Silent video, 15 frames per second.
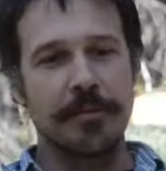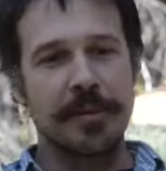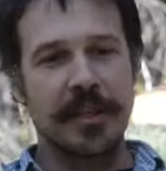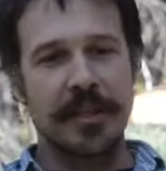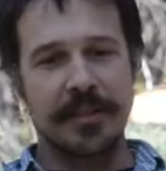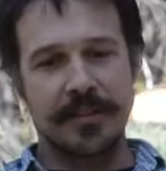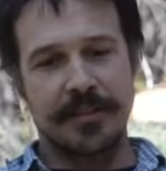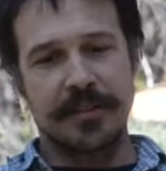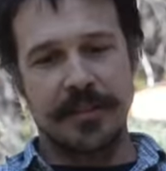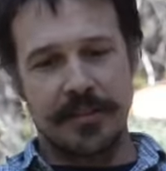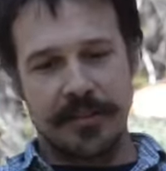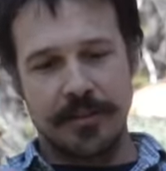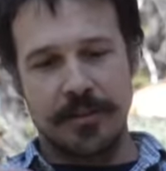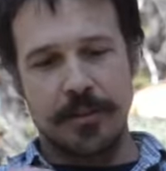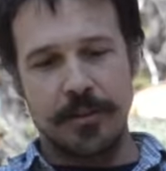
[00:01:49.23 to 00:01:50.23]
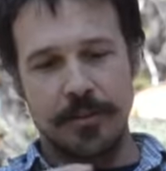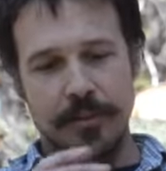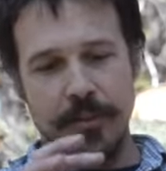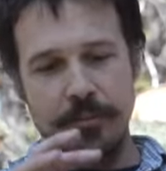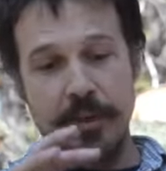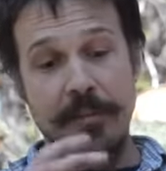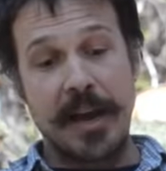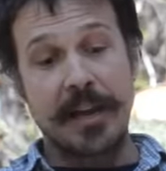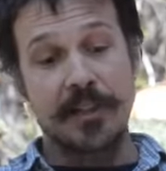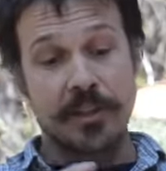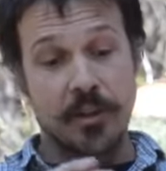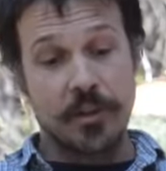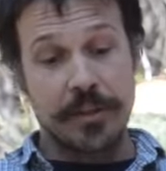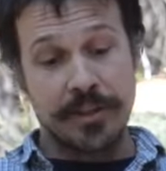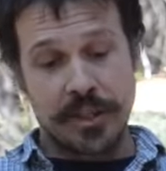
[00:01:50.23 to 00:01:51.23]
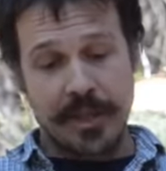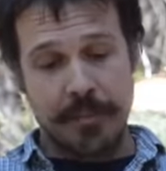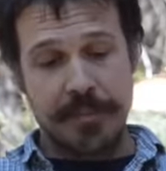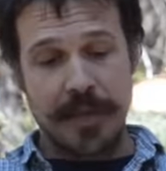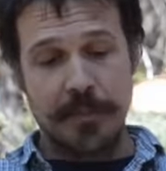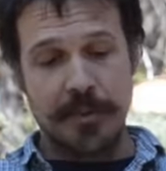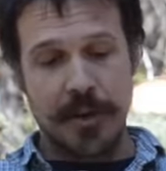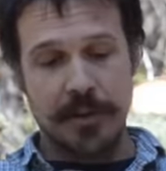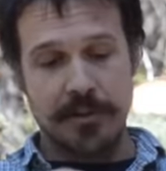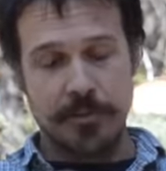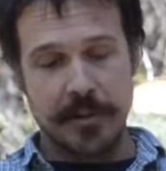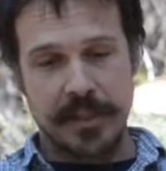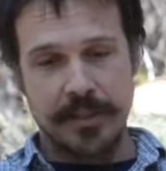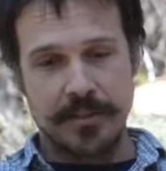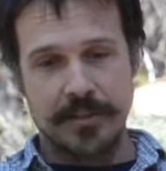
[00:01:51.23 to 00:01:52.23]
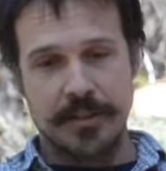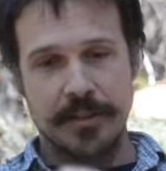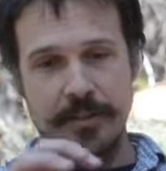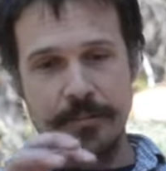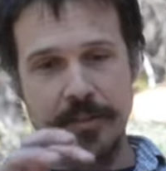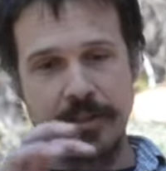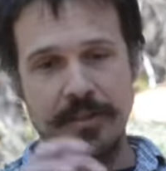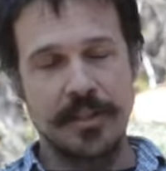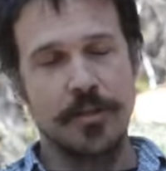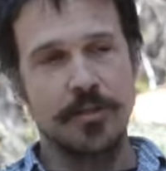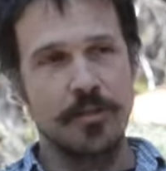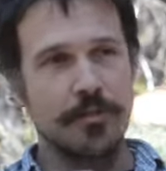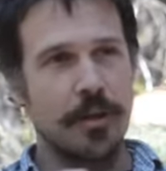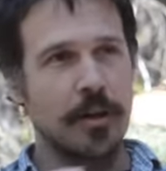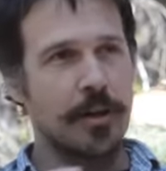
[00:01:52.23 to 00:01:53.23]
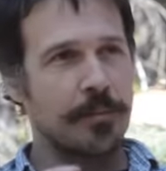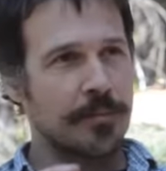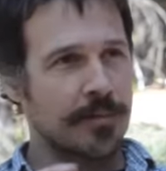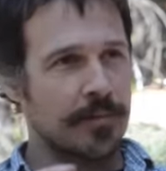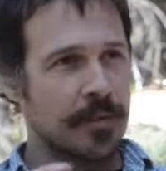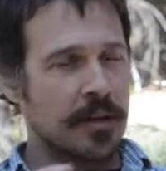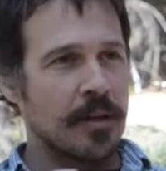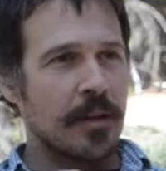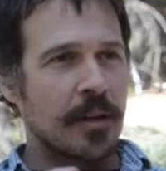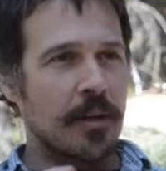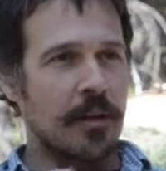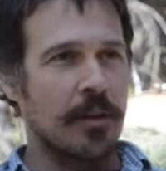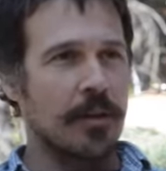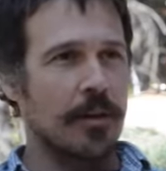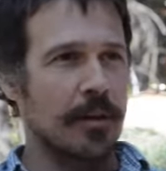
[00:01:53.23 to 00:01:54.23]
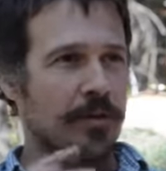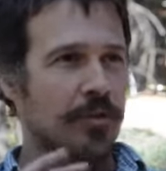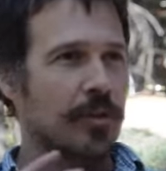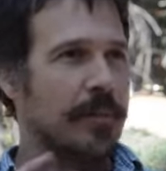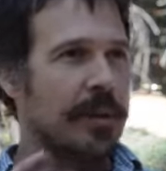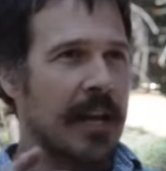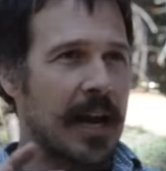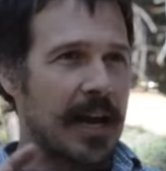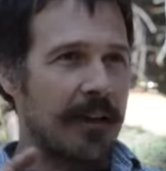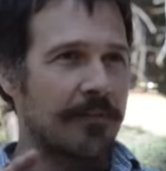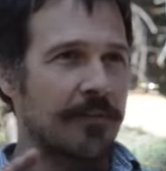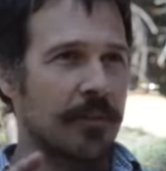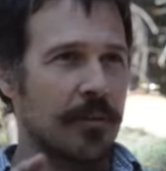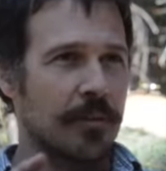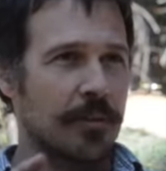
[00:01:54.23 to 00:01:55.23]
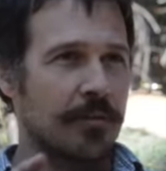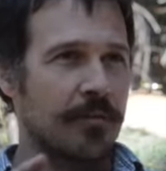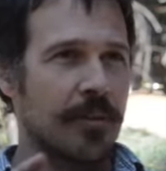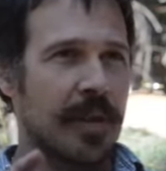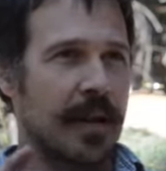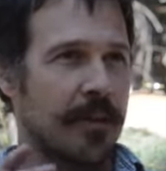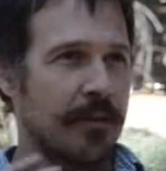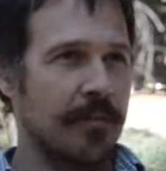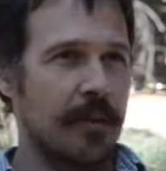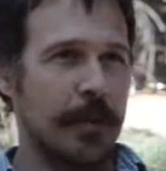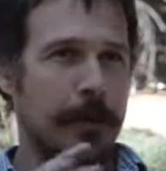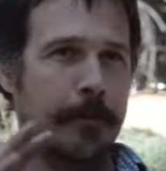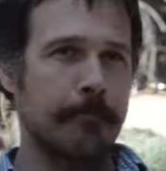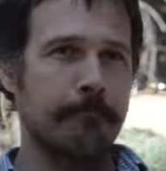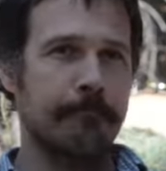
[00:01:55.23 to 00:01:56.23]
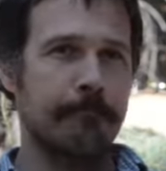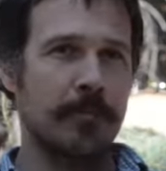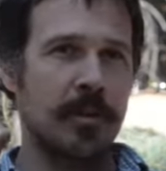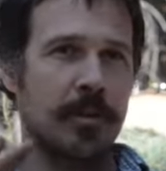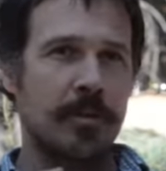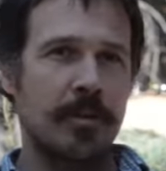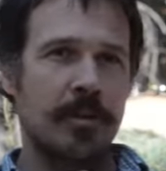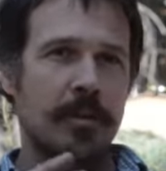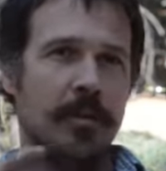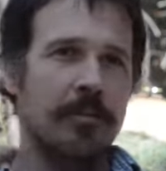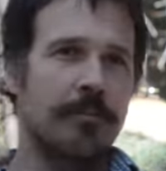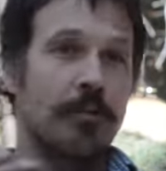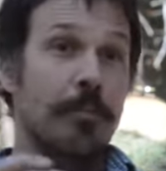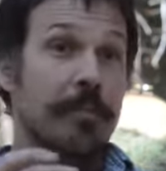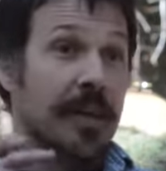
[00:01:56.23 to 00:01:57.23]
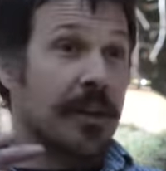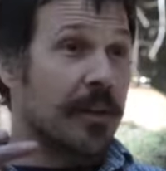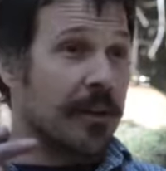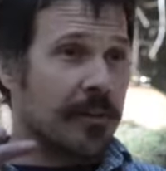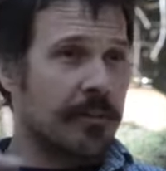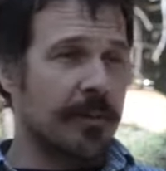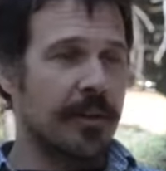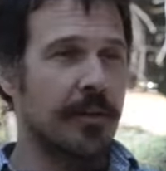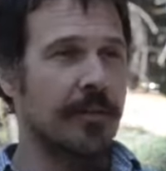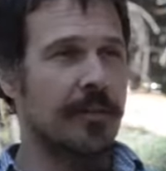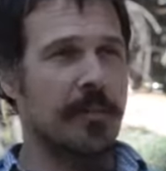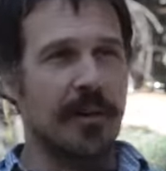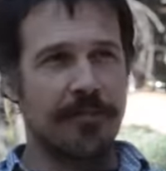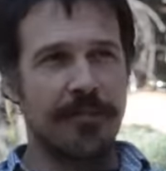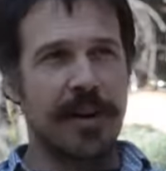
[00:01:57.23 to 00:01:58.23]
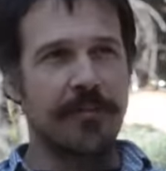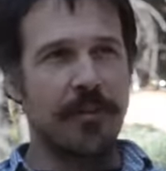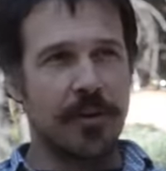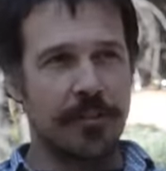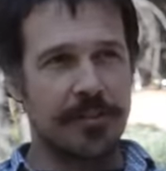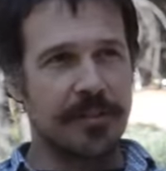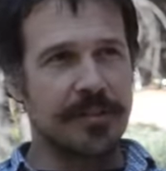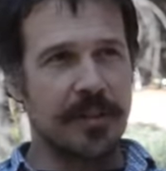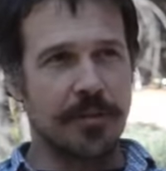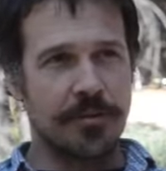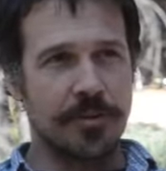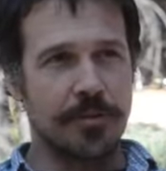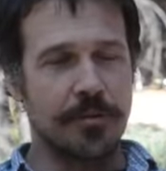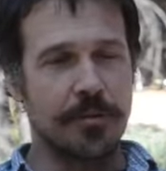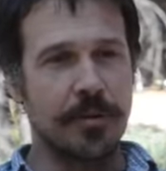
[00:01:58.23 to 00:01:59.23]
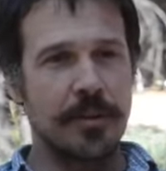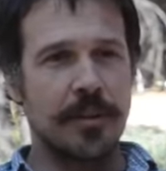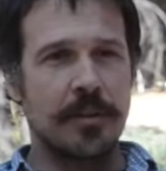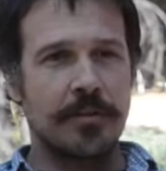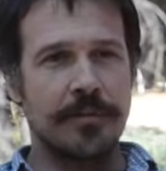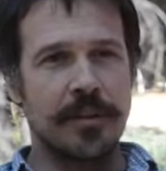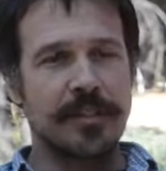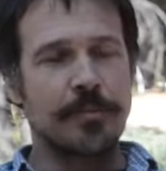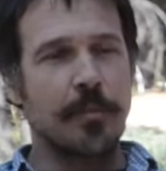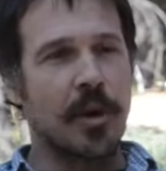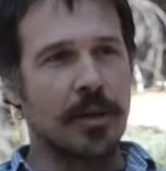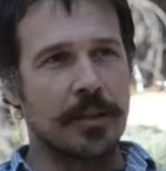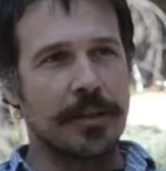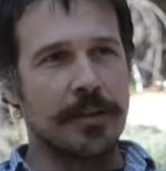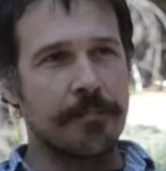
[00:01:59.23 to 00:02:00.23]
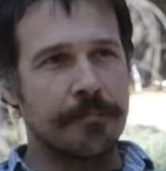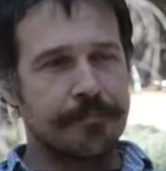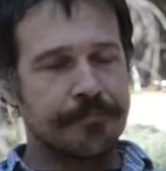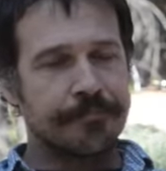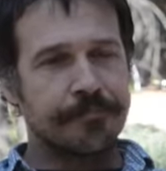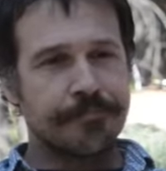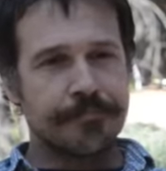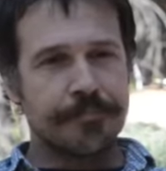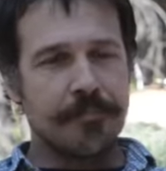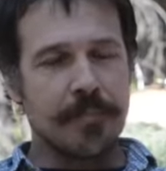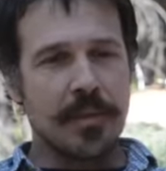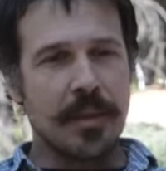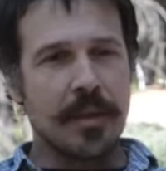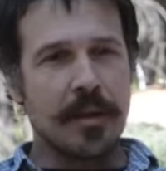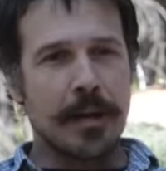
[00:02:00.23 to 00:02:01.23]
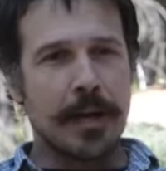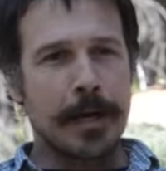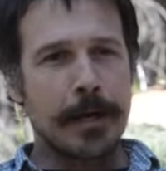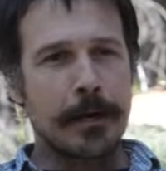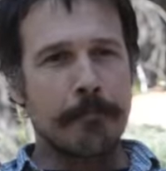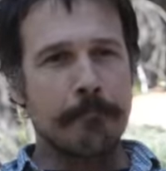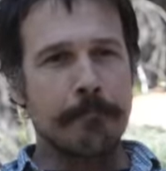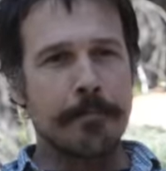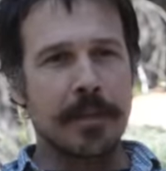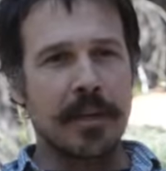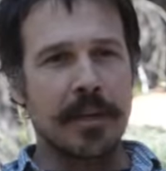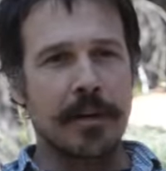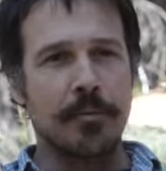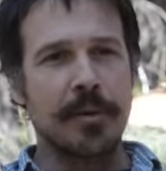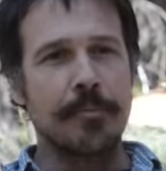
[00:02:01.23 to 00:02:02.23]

because we package it only in champagne bottles because the CO2 volumes are extremely high for that, for beer. It's about 5 volumes of CO2, very sparkly. And we